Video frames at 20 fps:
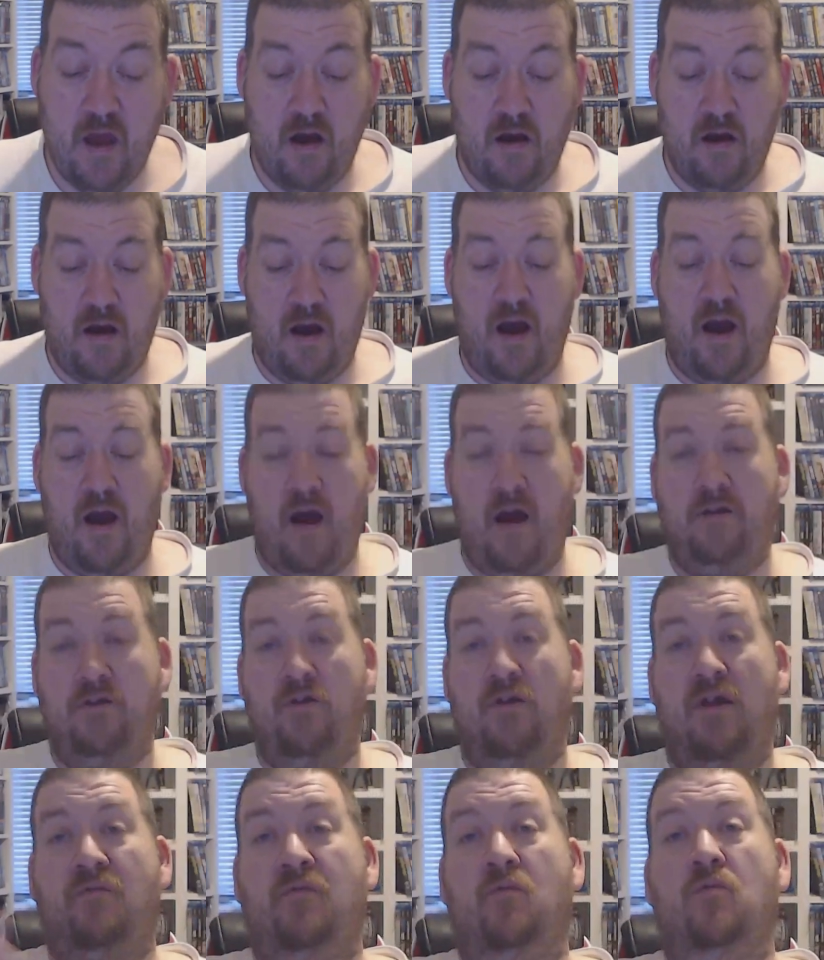Uh, you'll
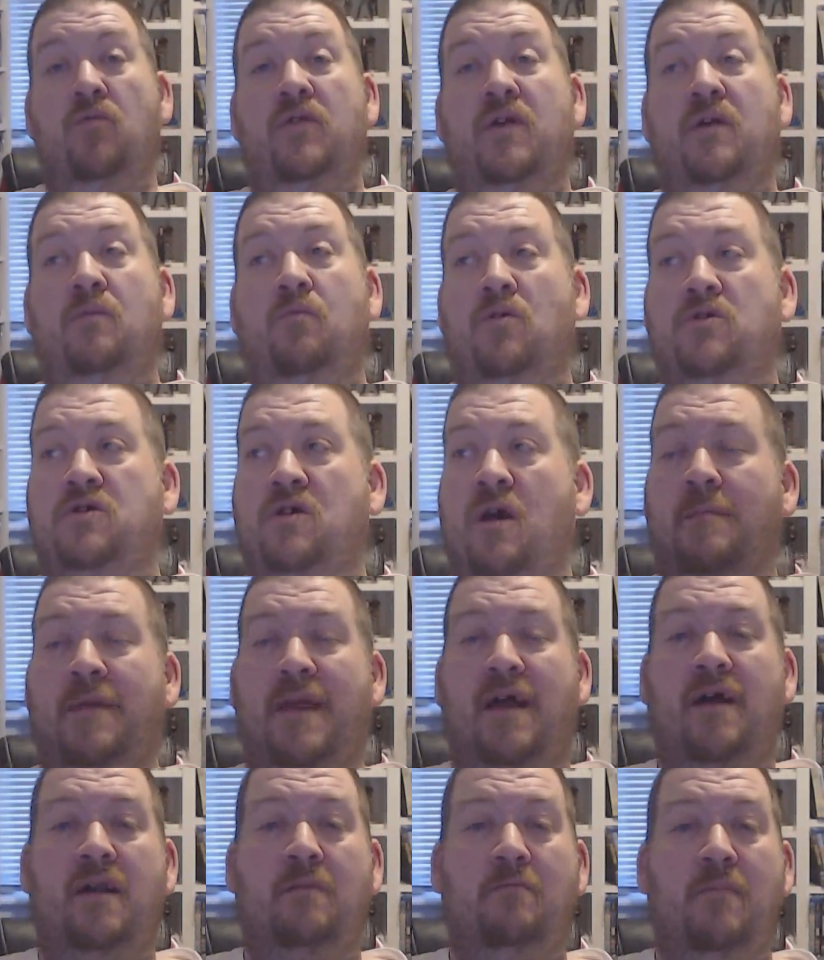have all the what's coming out
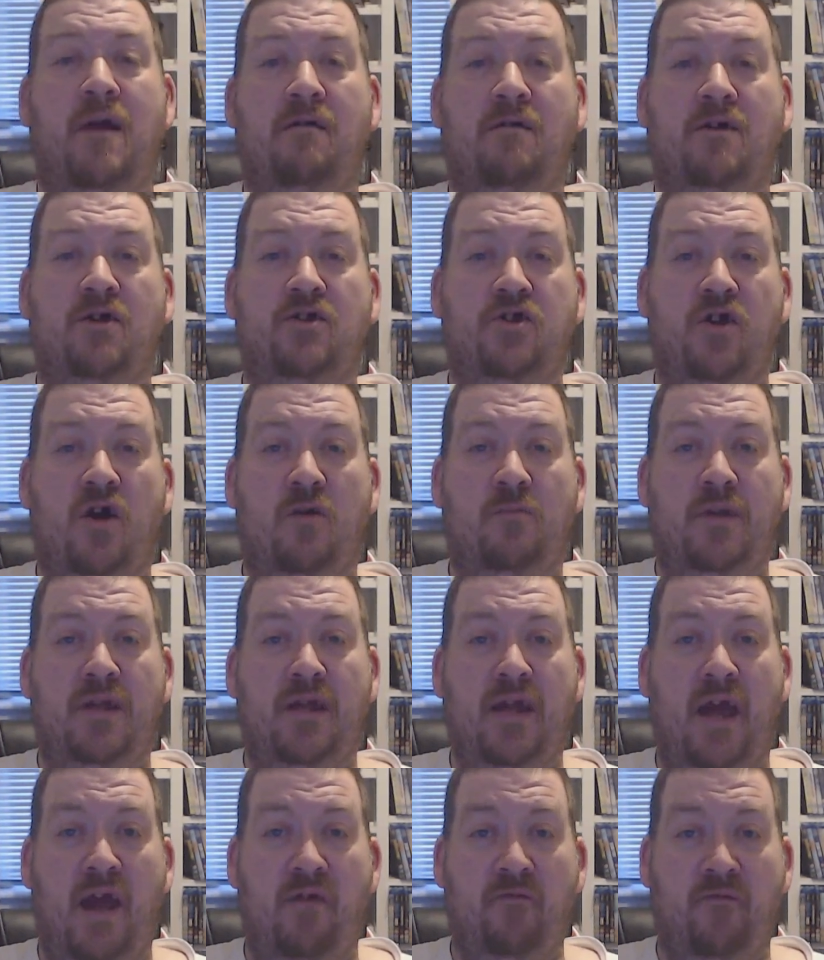in America, Germany
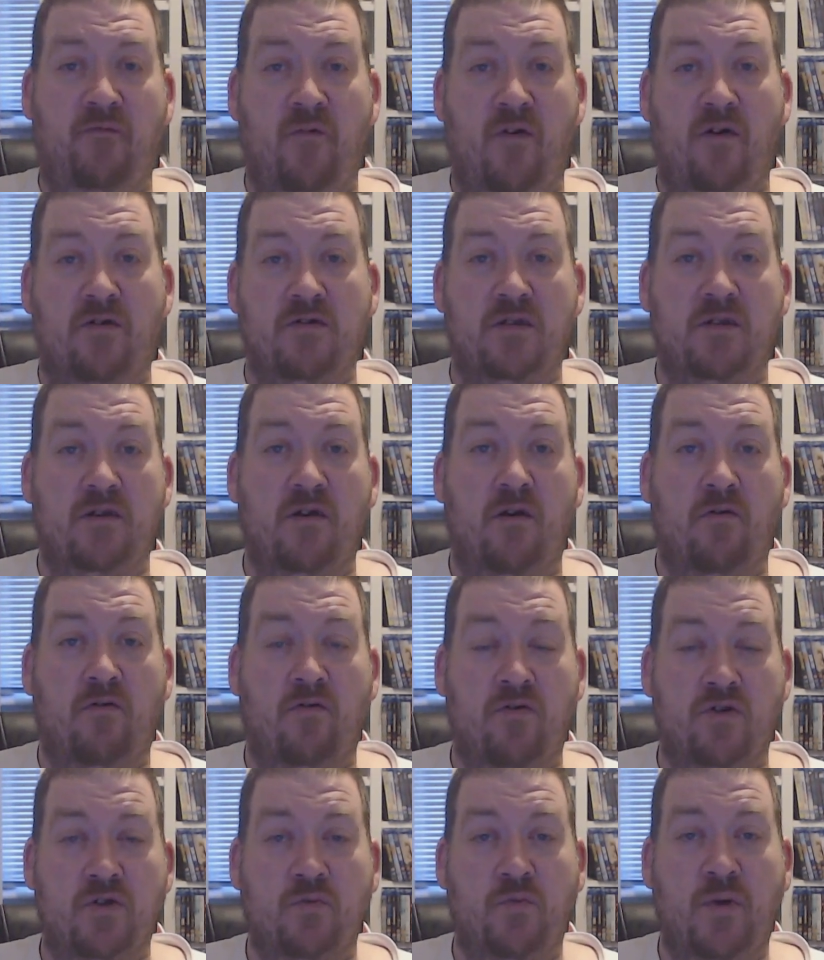and France across
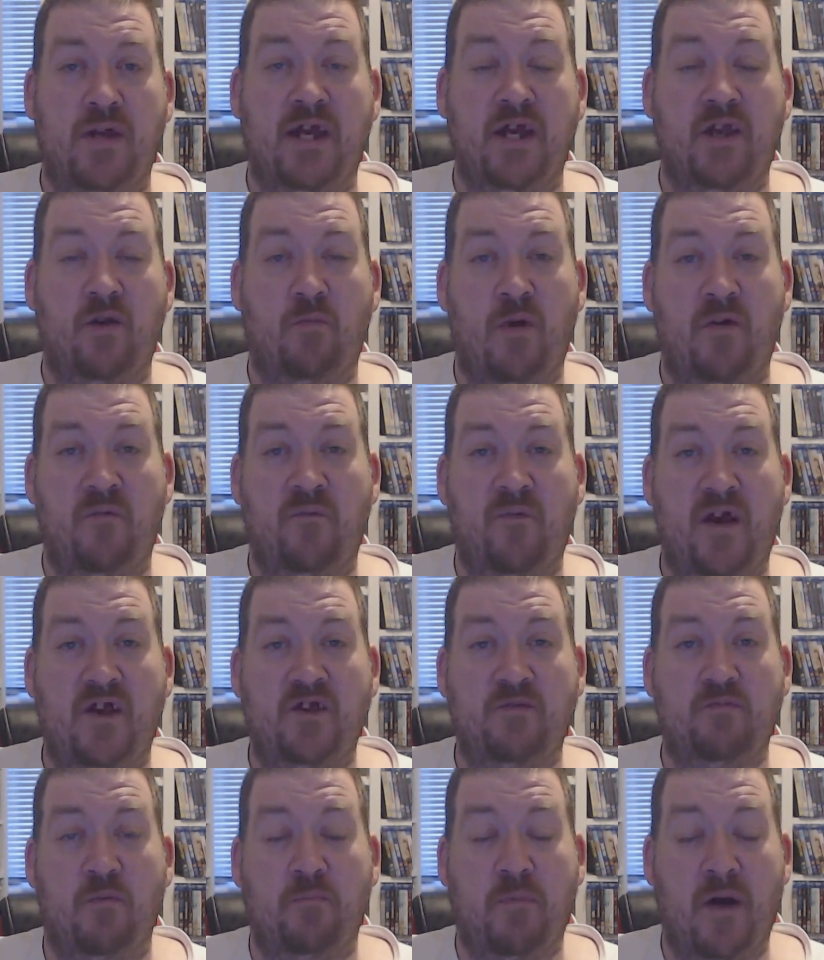the weekend on my
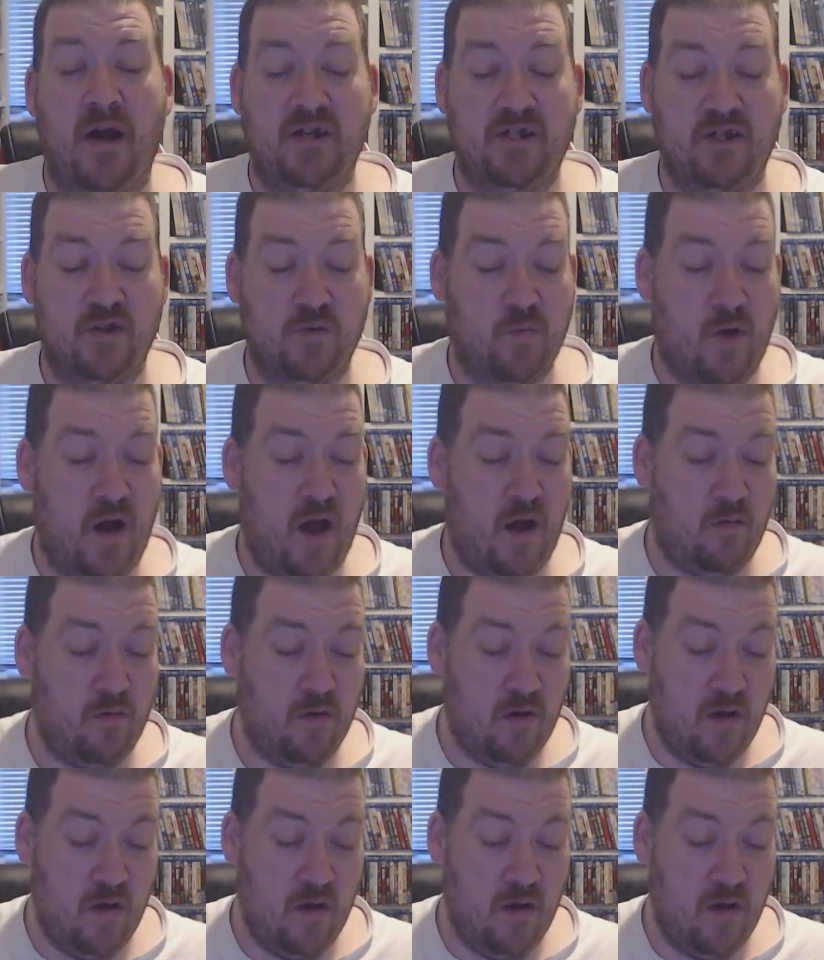Facebook page as well.